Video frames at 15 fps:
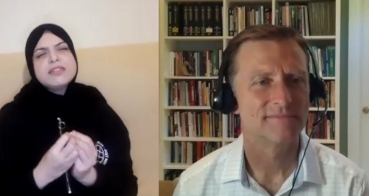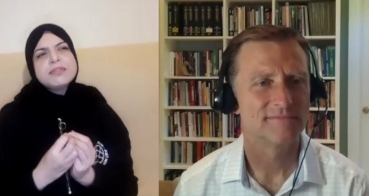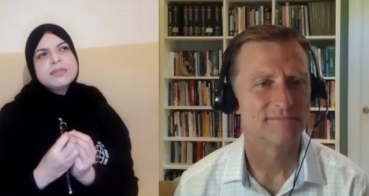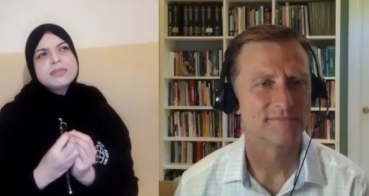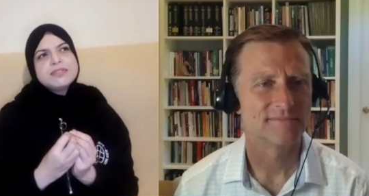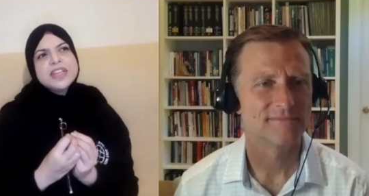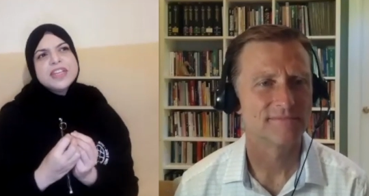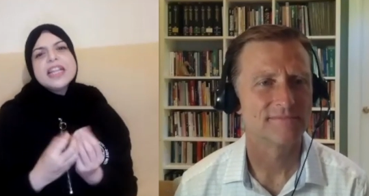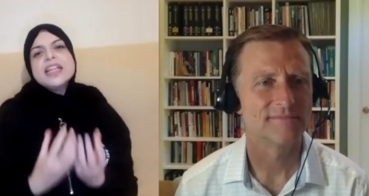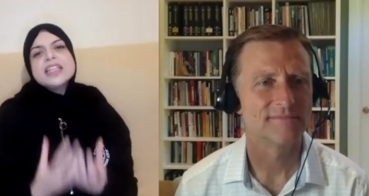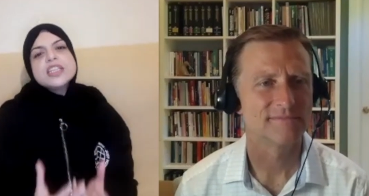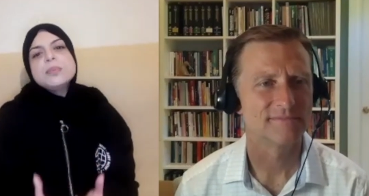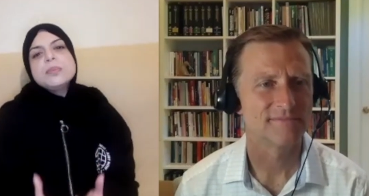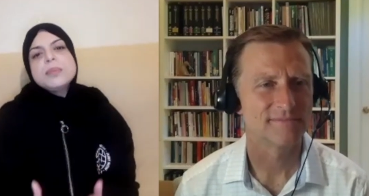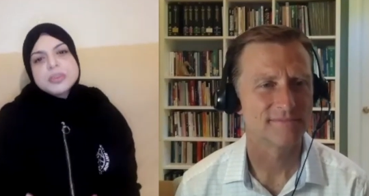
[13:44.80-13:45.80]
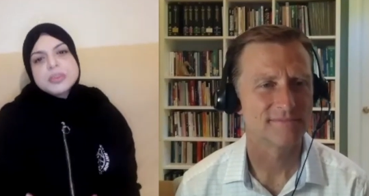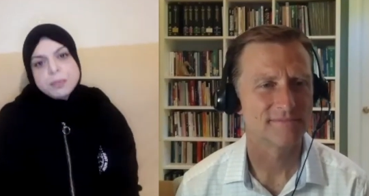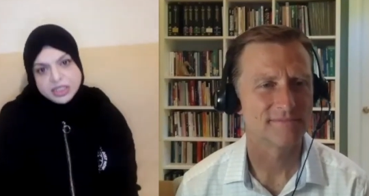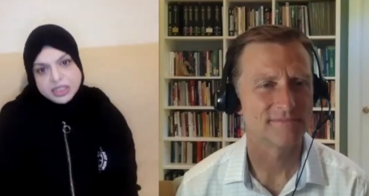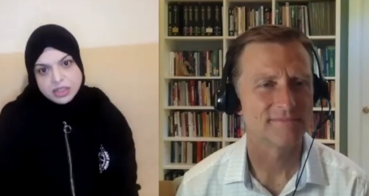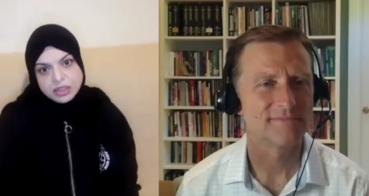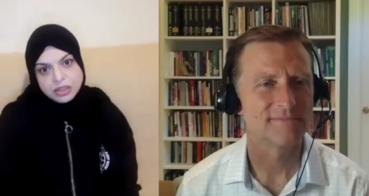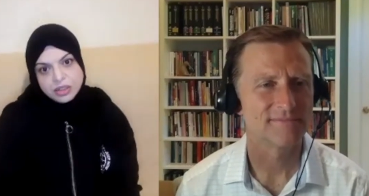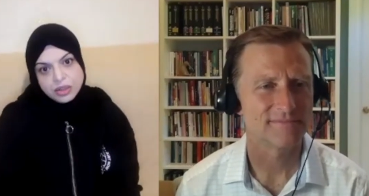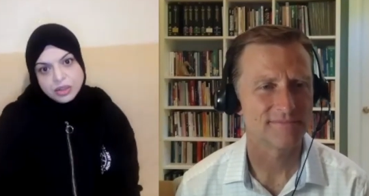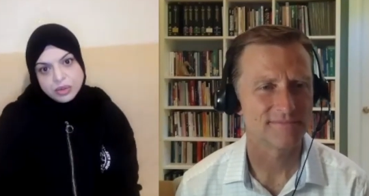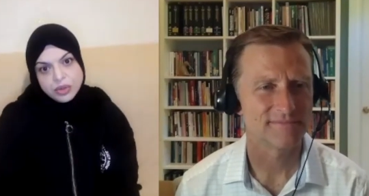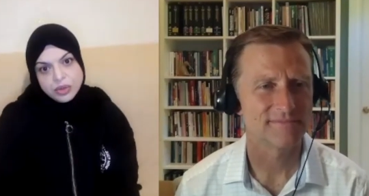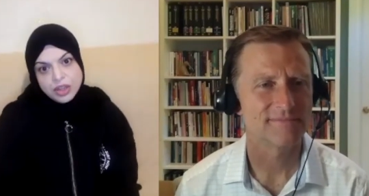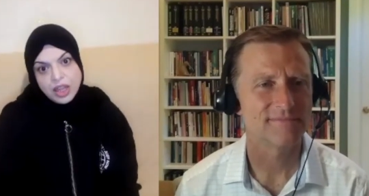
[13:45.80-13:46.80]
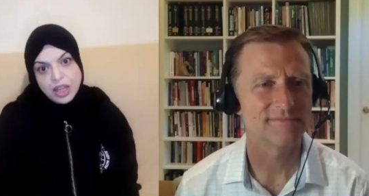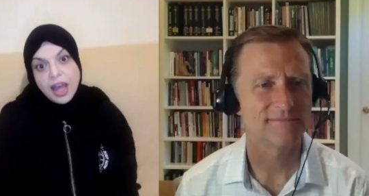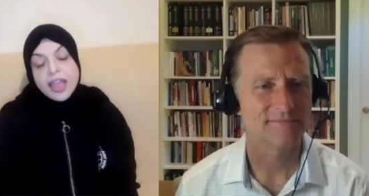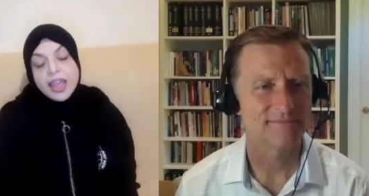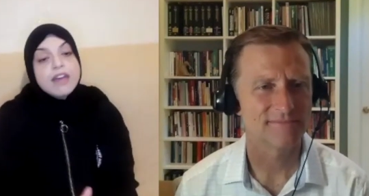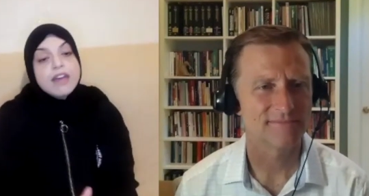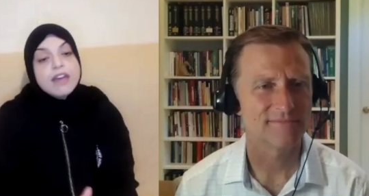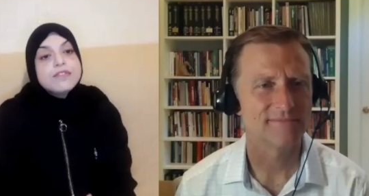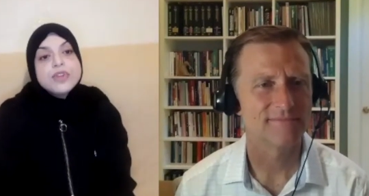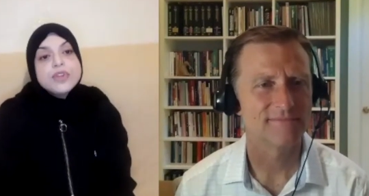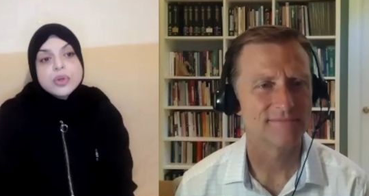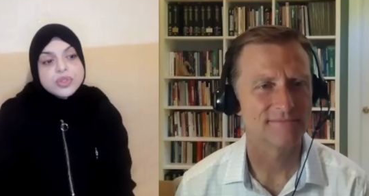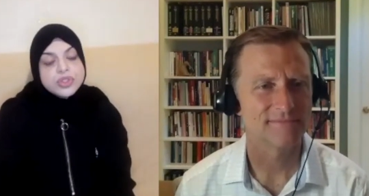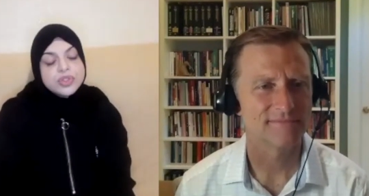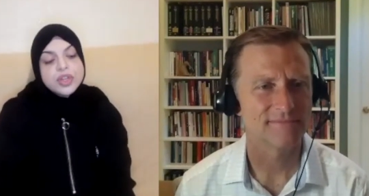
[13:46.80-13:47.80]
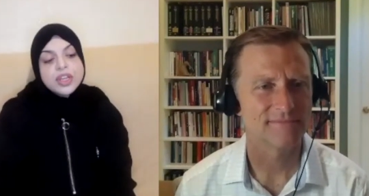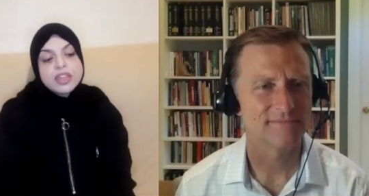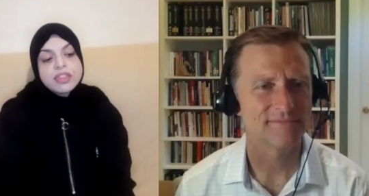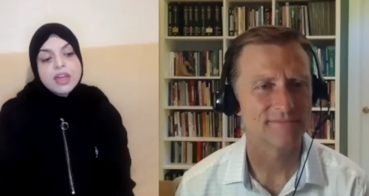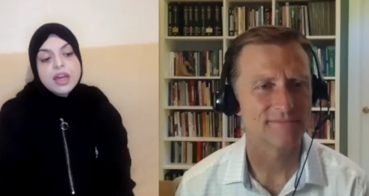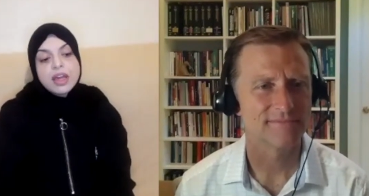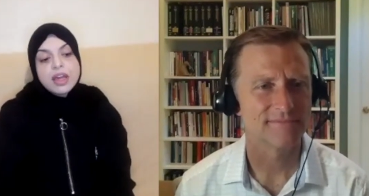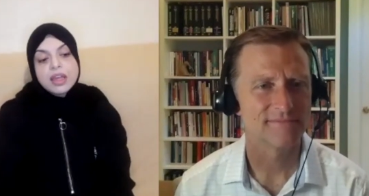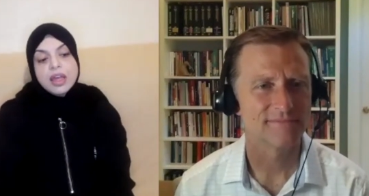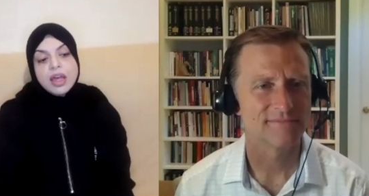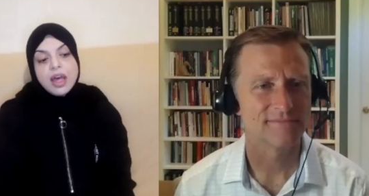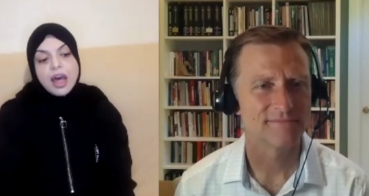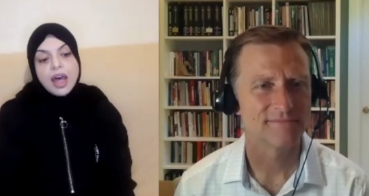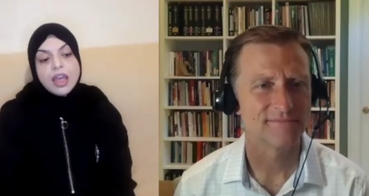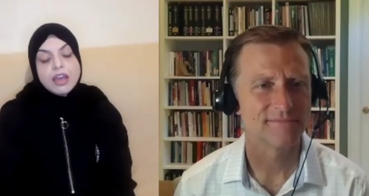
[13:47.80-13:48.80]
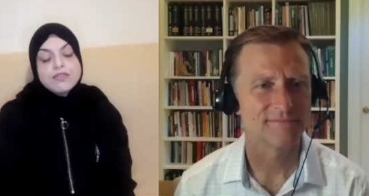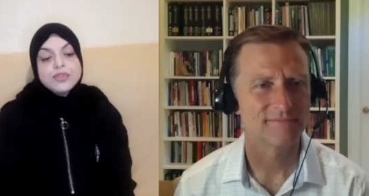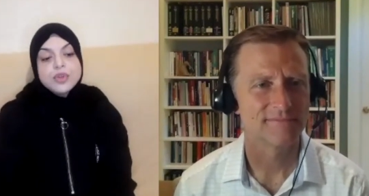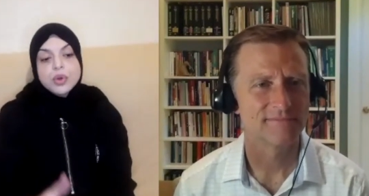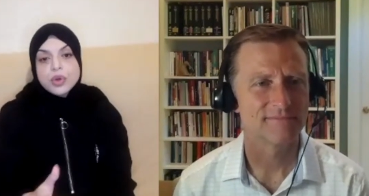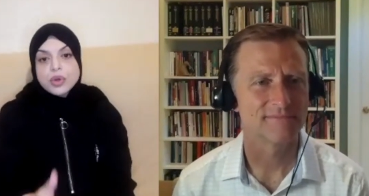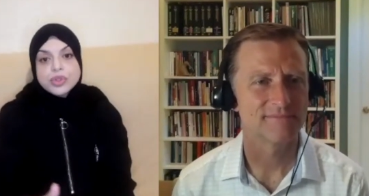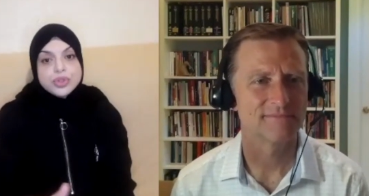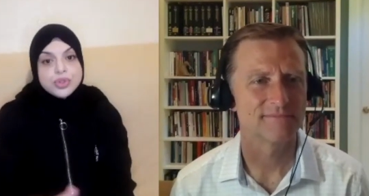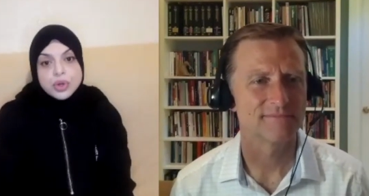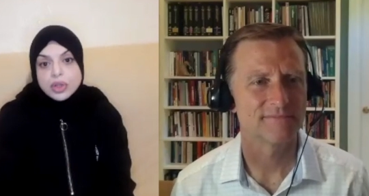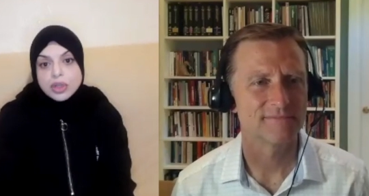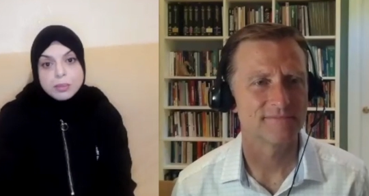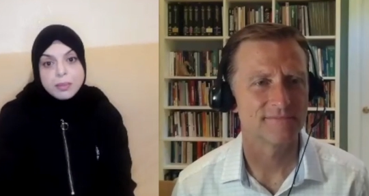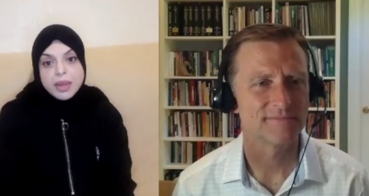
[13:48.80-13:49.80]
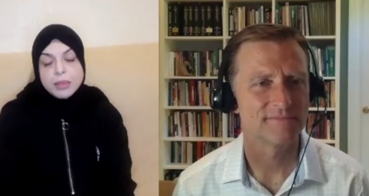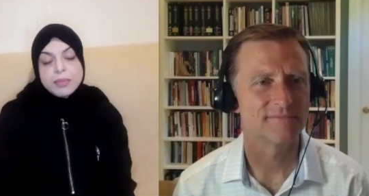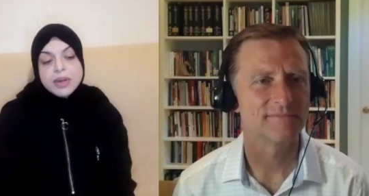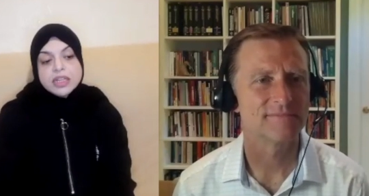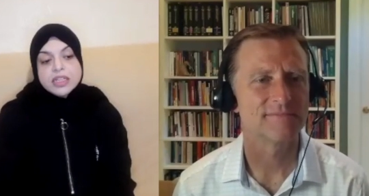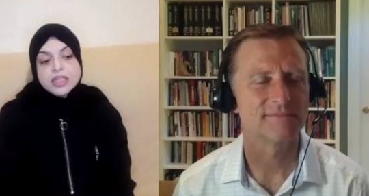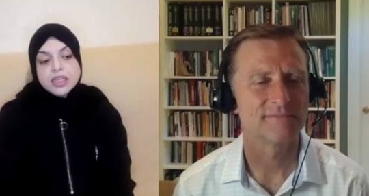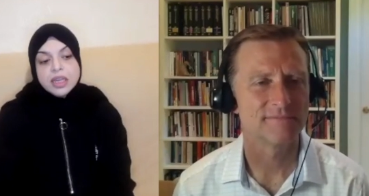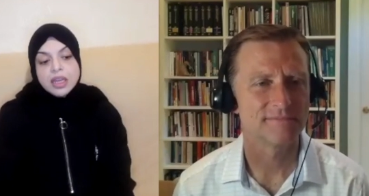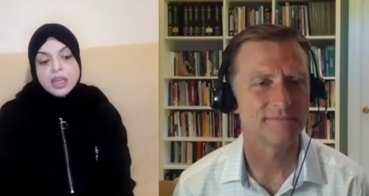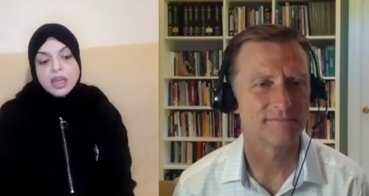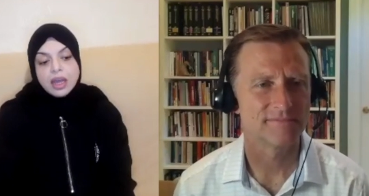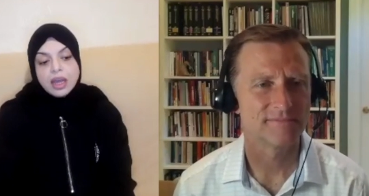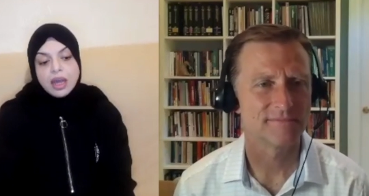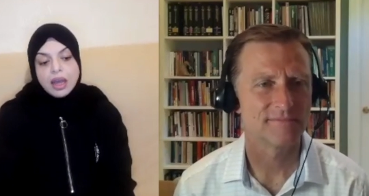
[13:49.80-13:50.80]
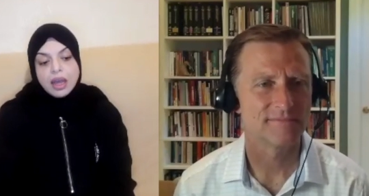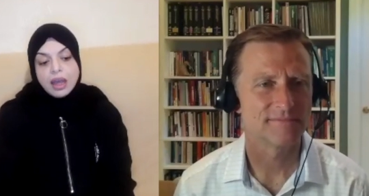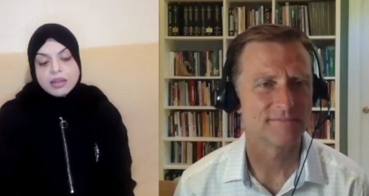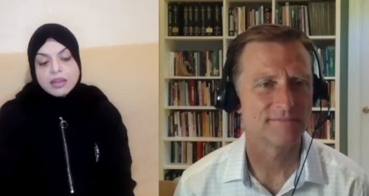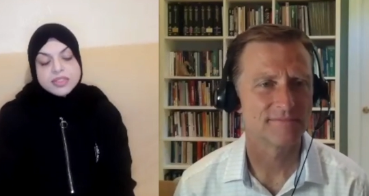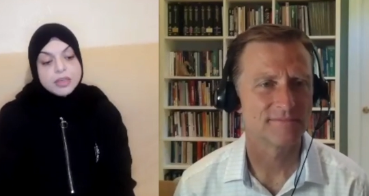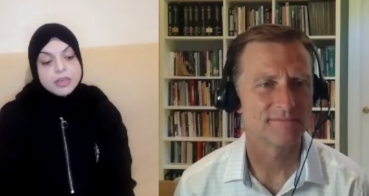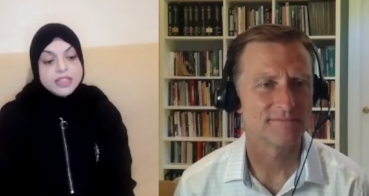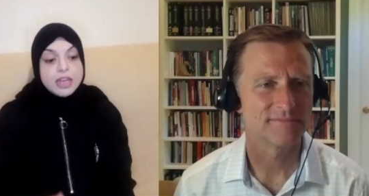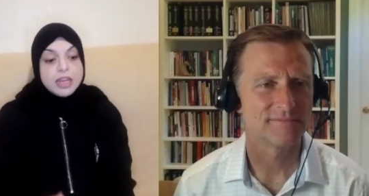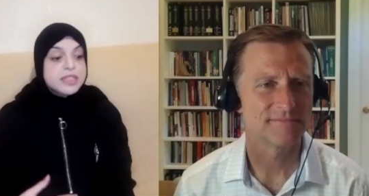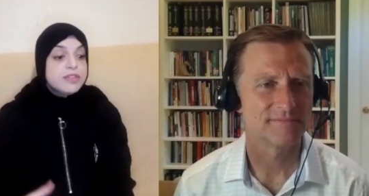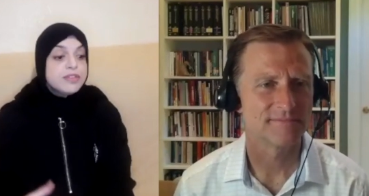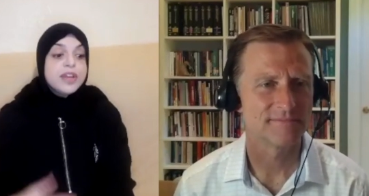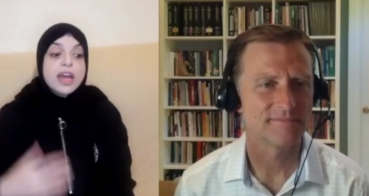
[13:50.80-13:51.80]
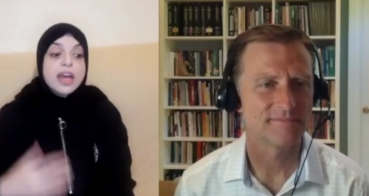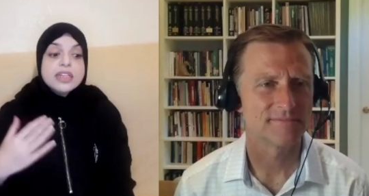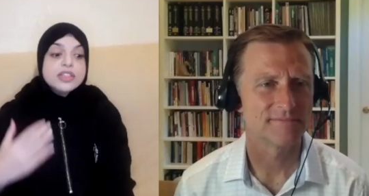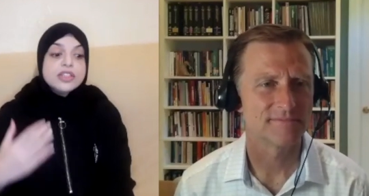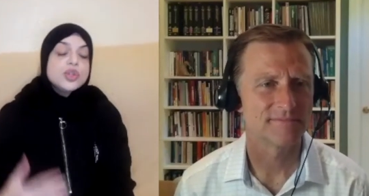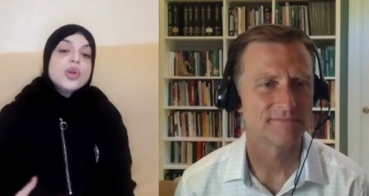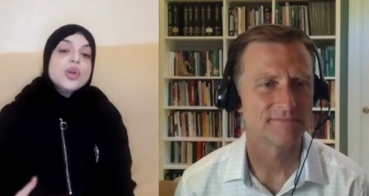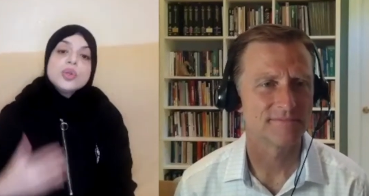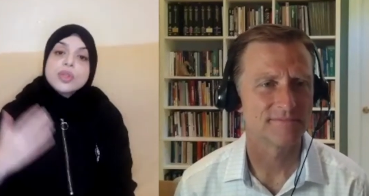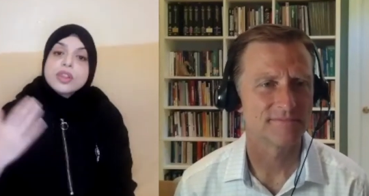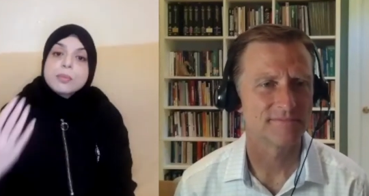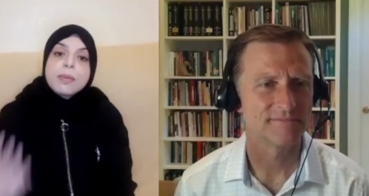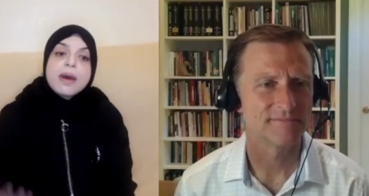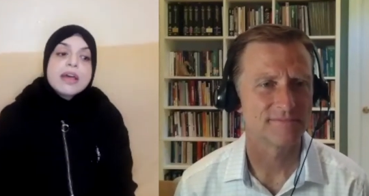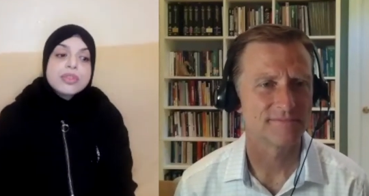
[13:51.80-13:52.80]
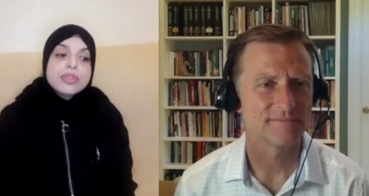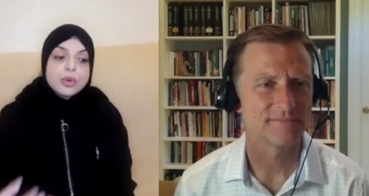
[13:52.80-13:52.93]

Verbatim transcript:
Speaker 1: feel a little bit better, you know? I have no strength. I have no control on my body. Sometimes even I need to go to the bathroom